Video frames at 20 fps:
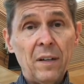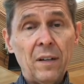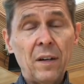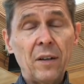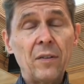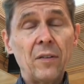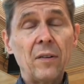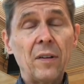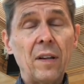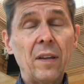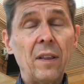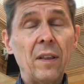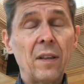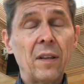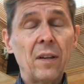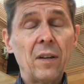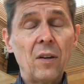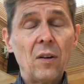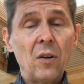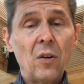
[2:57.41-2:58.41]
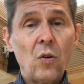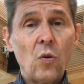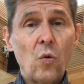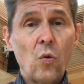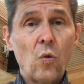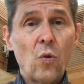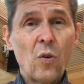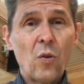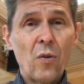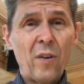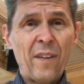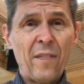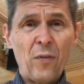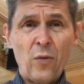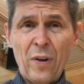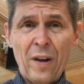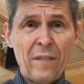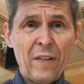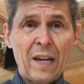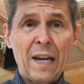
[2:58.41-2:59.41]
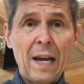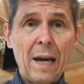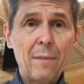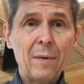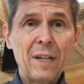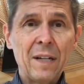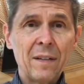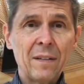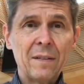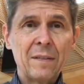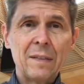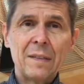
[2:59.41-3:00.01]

underneath, or if you have a cabinet,